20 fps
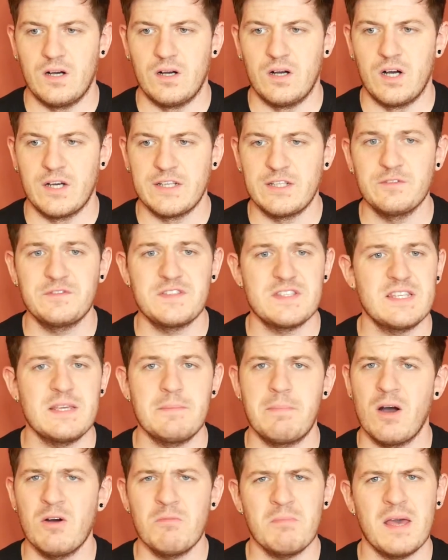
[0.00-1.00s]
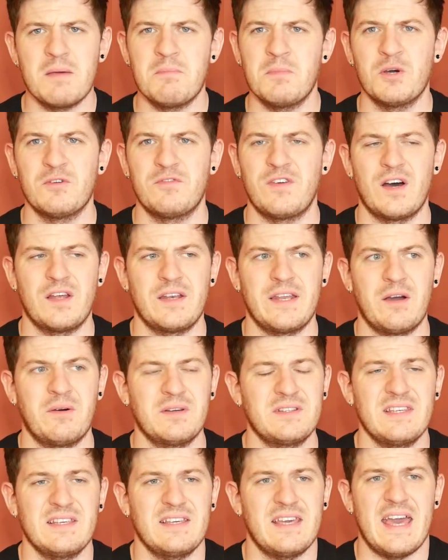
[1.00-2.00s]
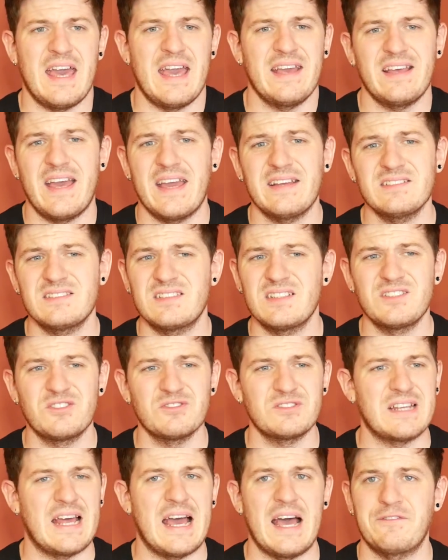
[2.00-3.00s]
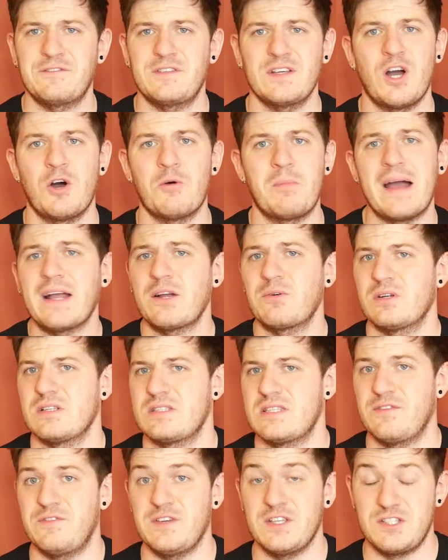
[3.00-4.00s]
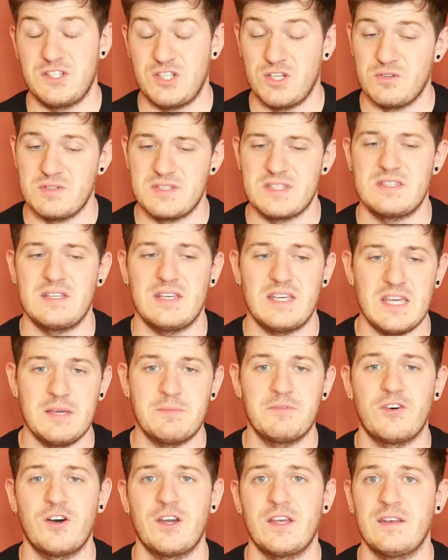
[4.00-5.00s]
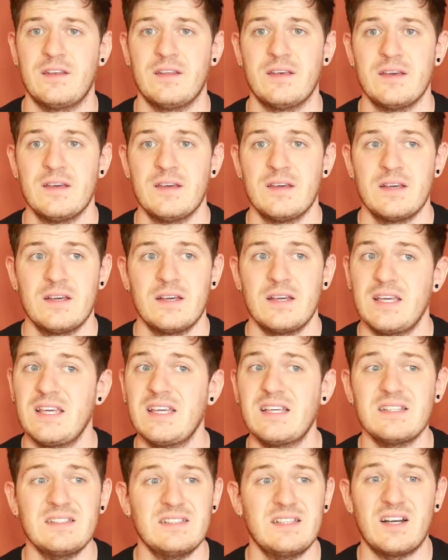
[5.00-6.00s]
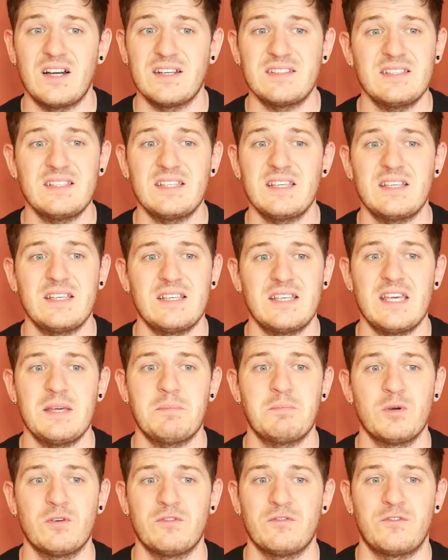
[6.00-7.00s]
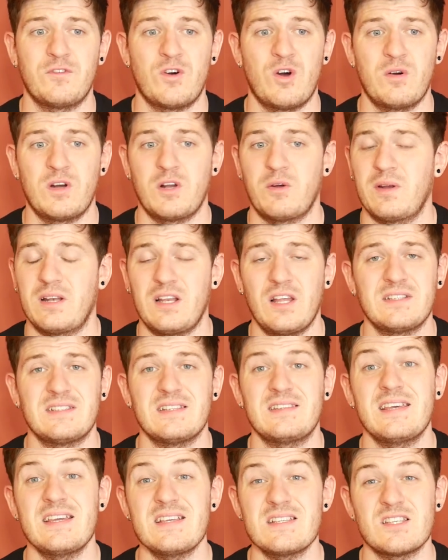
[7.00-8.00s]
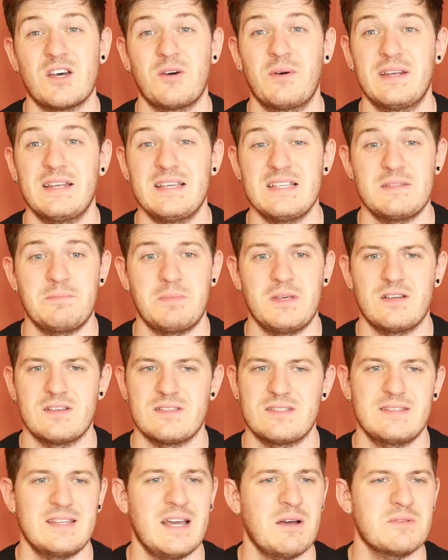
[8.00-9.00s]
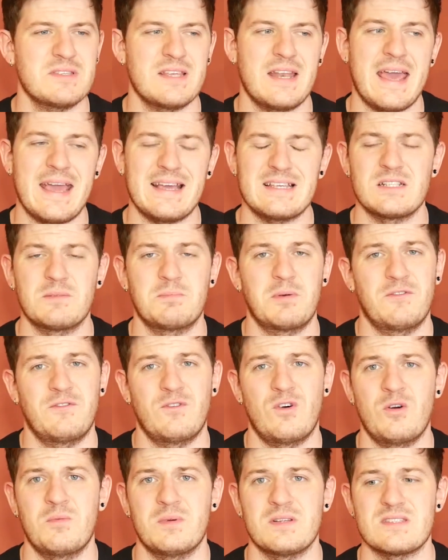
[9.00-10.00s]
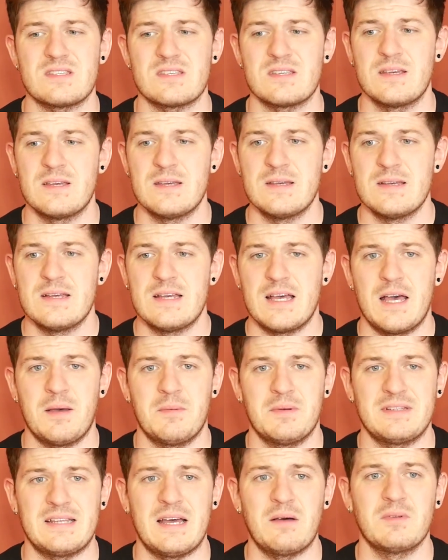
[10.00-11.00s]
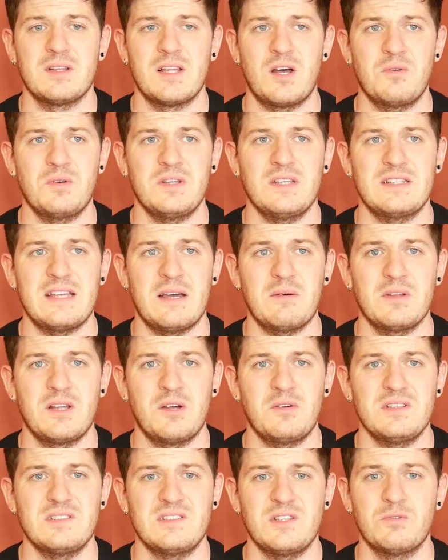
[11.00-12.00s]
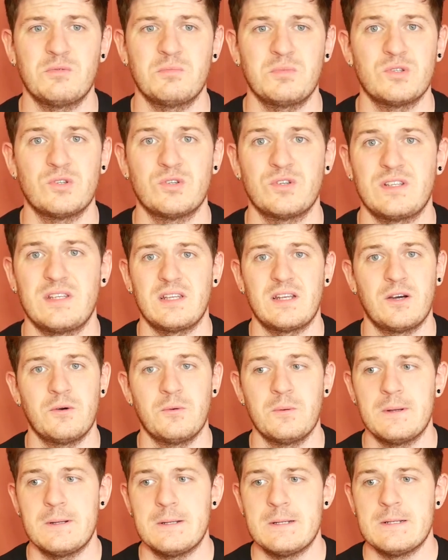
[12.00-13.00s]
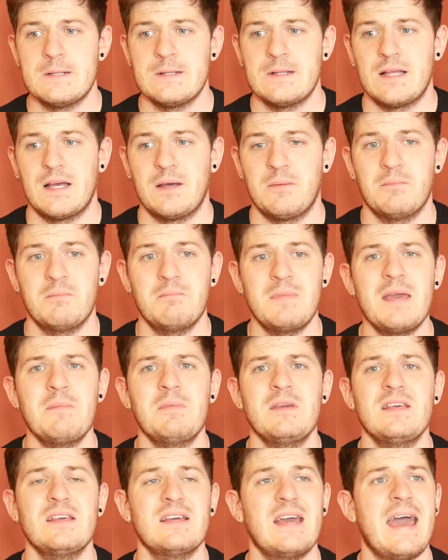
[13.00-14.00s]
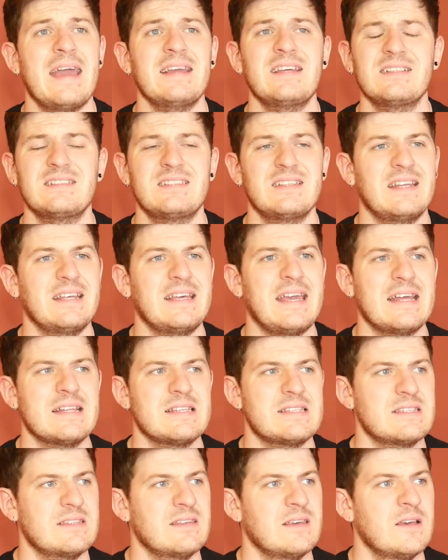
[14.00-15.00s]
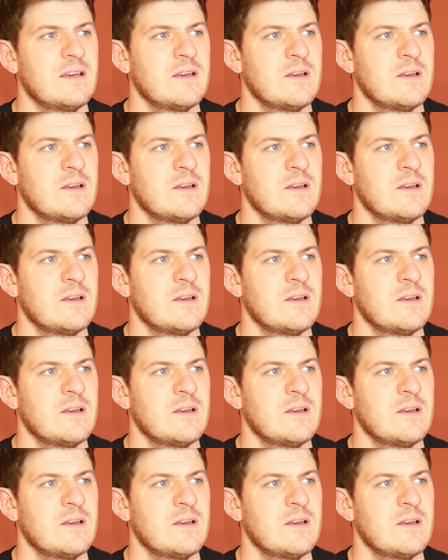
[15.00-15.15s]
I'd love to see both men move on now. I think Eggington doesn't have to go backwards if he chooses to keep fighting. I think he can keep moving forward, or I'd like to think so at least, because that was an excellent performance, and that will only do him good. know, maybe Eggington against.